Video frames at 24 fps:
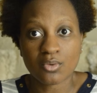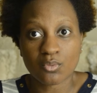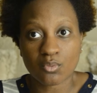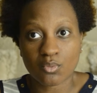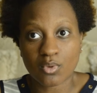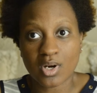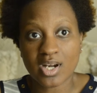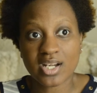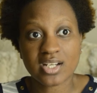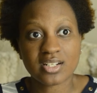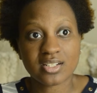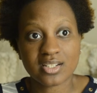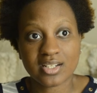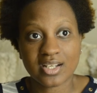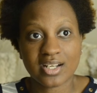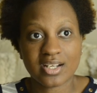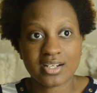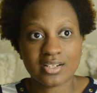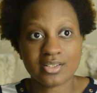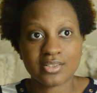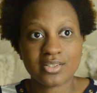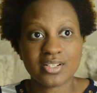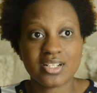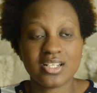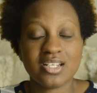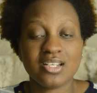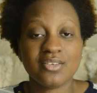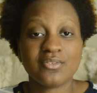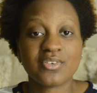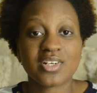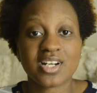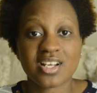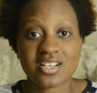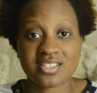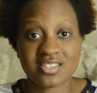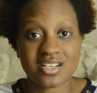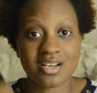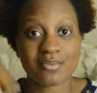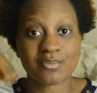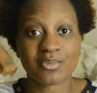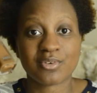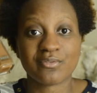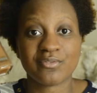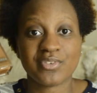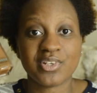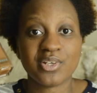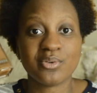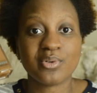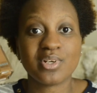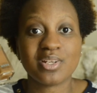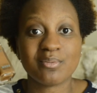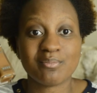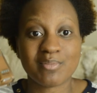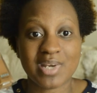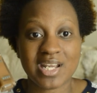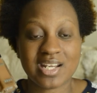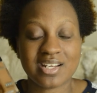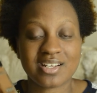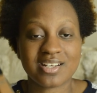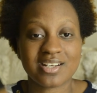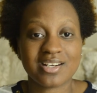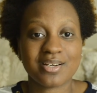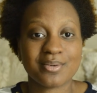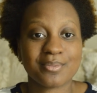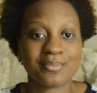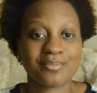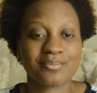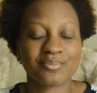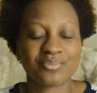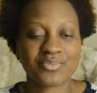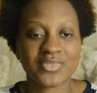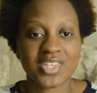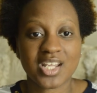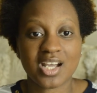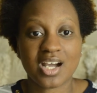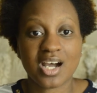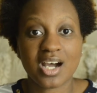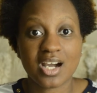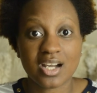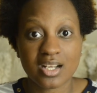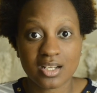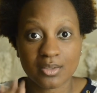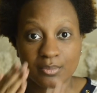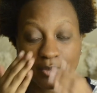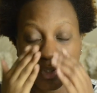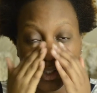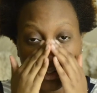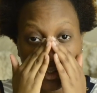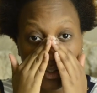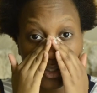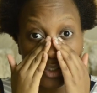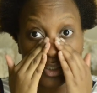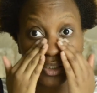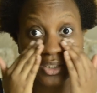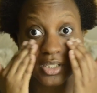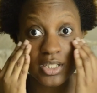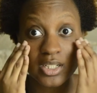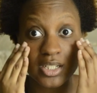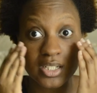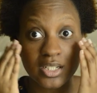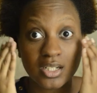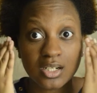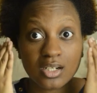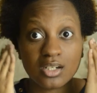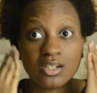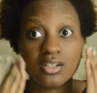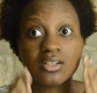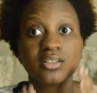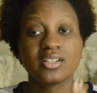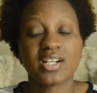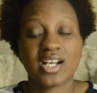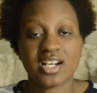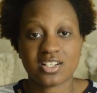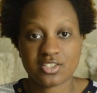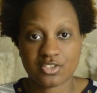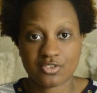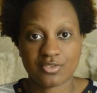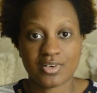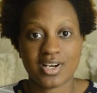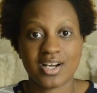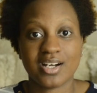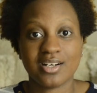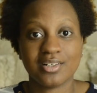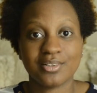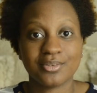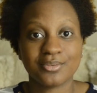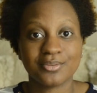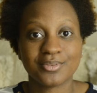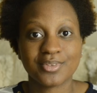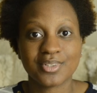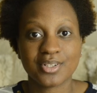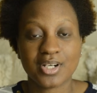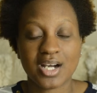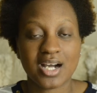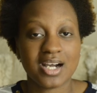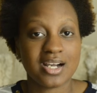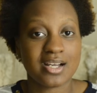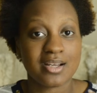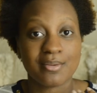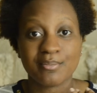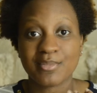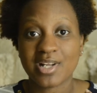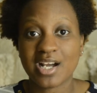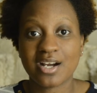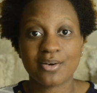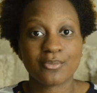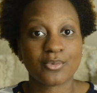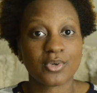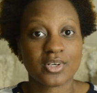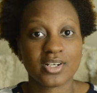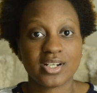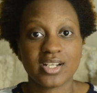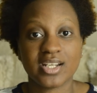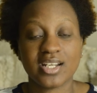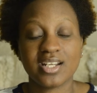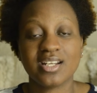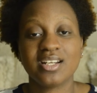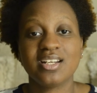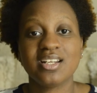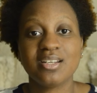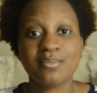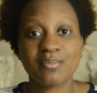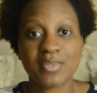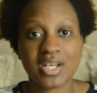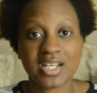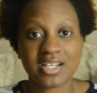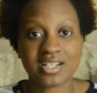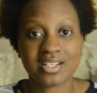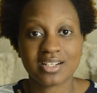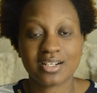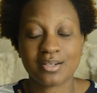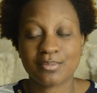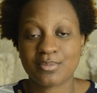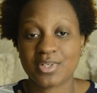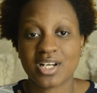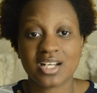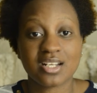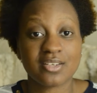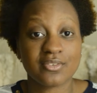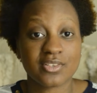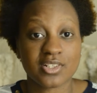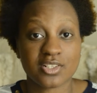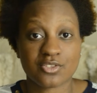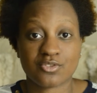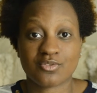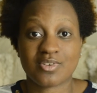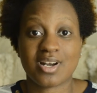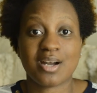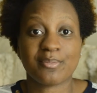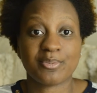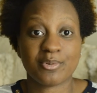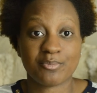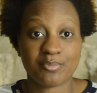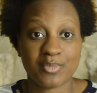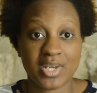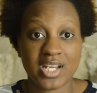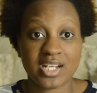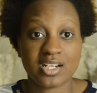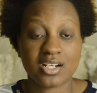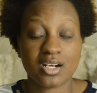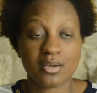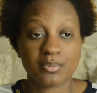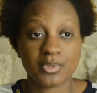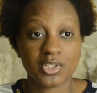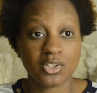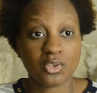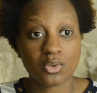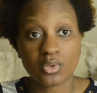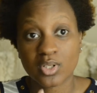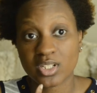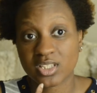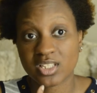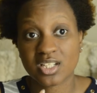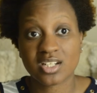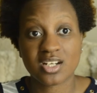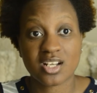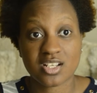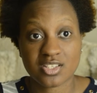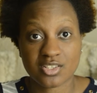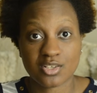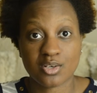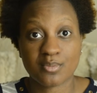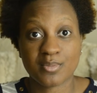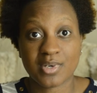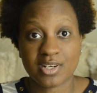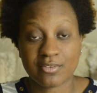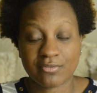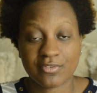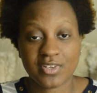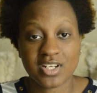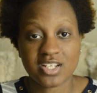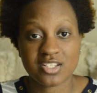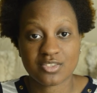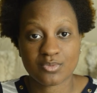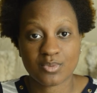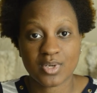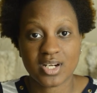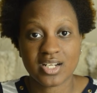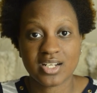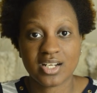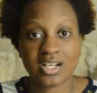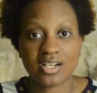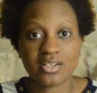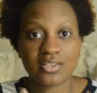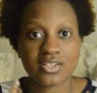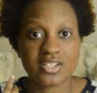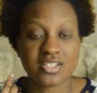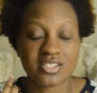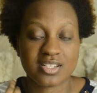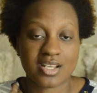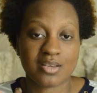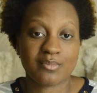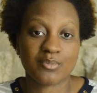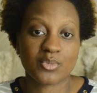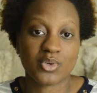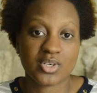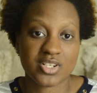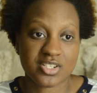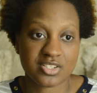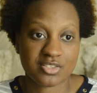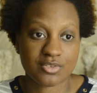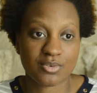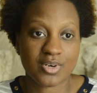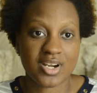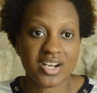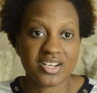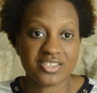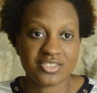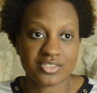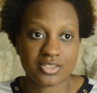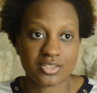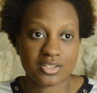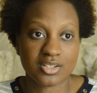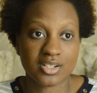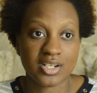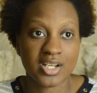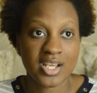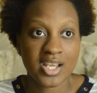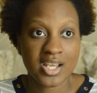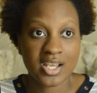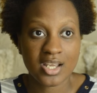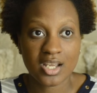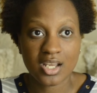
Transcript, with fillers: Right now, even as I'm reviewing makeup, I am currently all natural. I am not wearing any makeup, not even a drop of makeup. The only thing that's on my face right now is a moisturizer